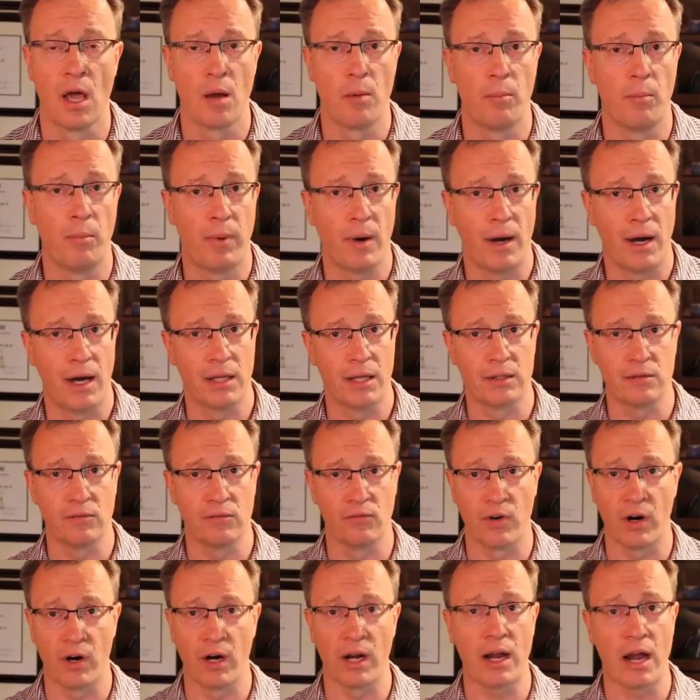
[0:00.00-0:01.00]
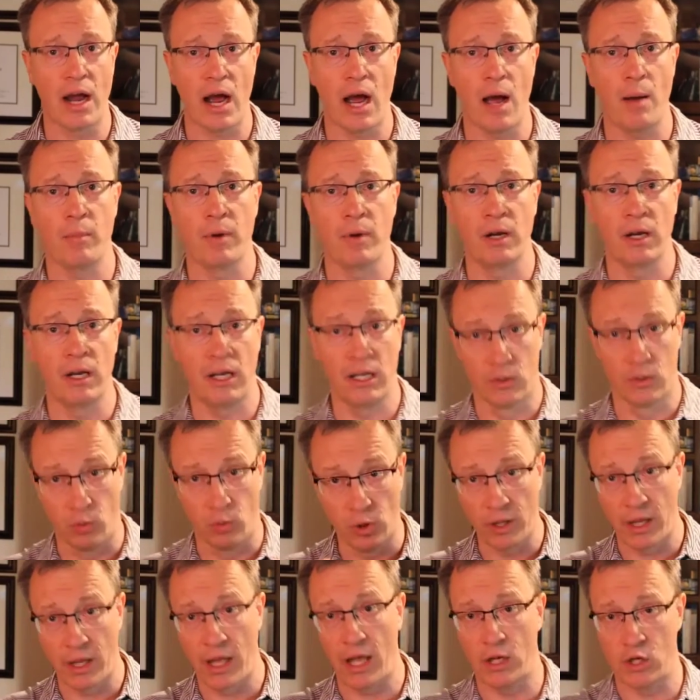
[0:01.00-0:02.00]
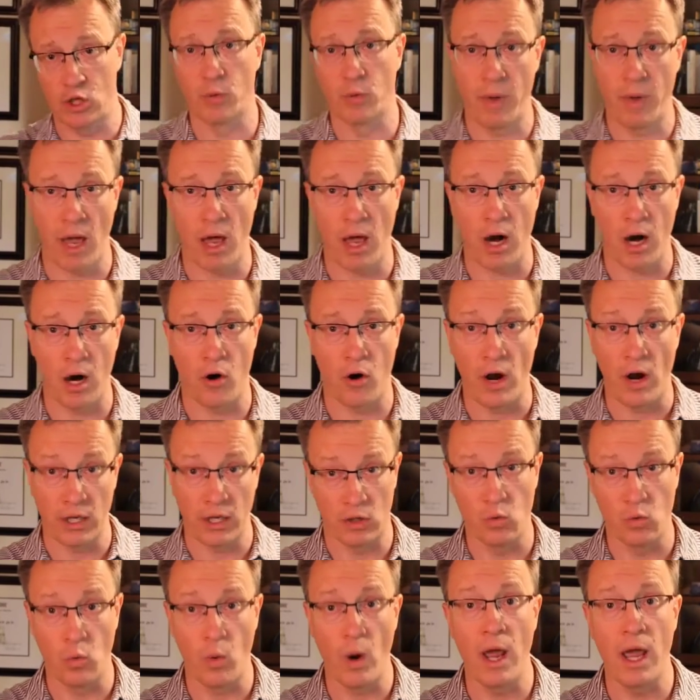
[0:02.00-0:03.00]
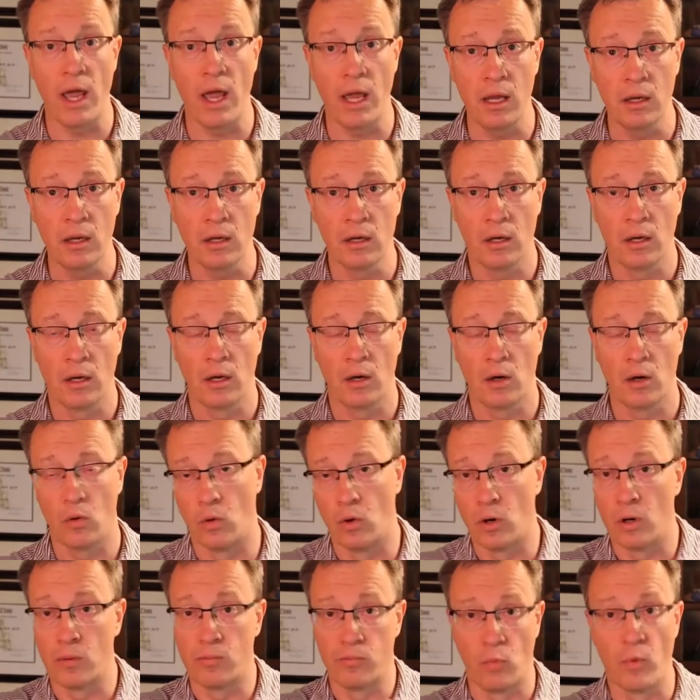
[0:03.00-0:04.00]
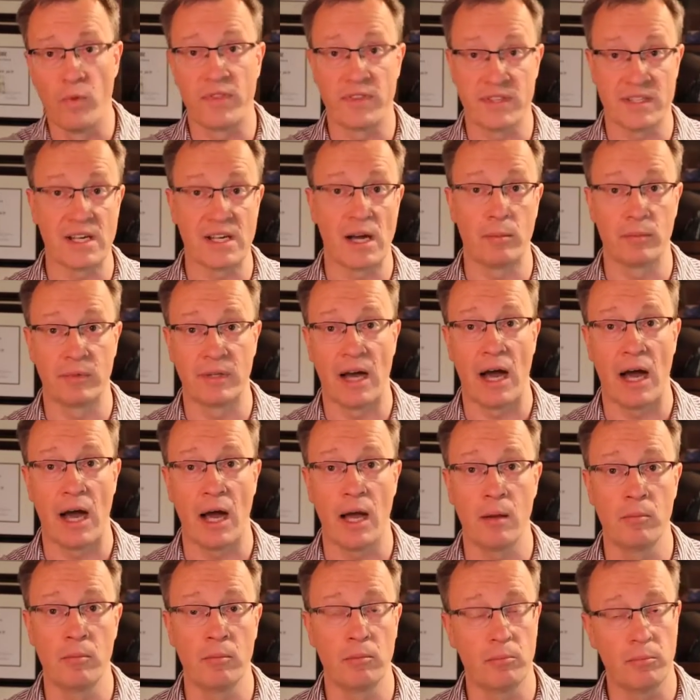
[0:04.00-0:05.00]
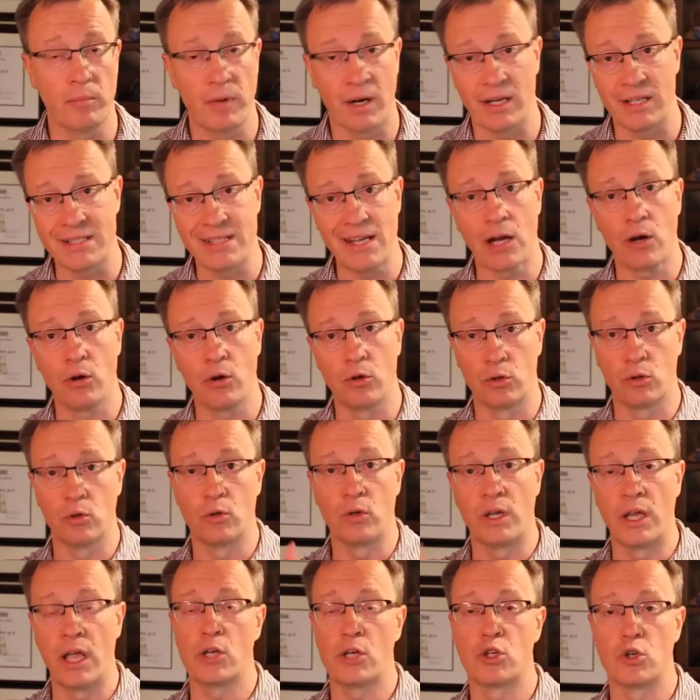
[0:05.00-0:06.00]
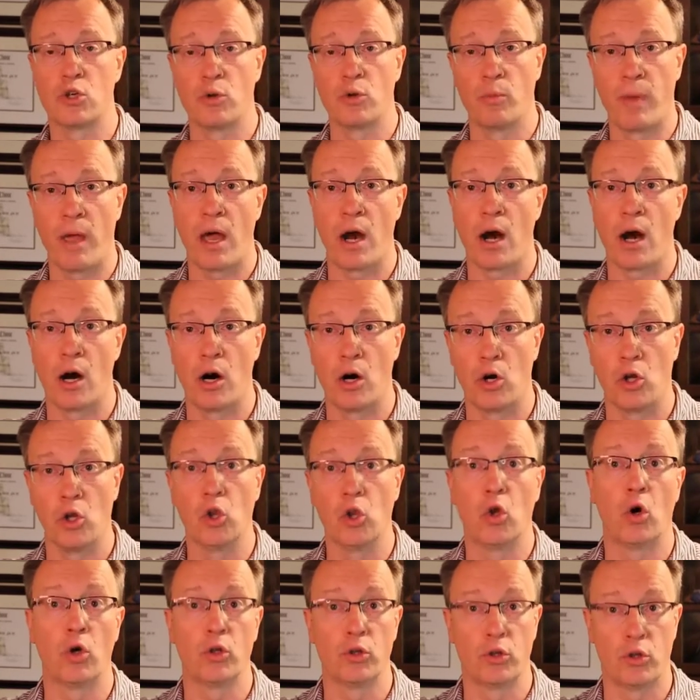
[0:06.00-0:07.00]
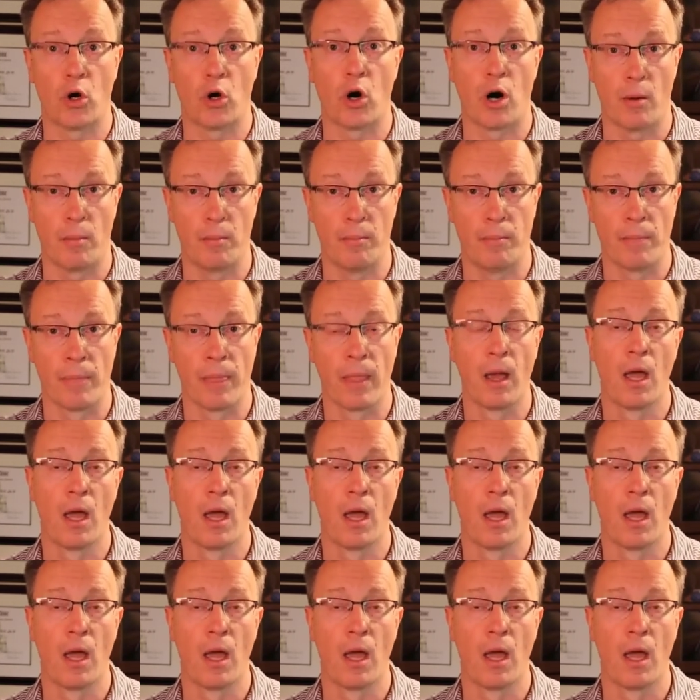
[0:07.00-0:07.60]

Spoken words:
but very commonly it will get you better right away or with some time, but it's not going to get you better long term.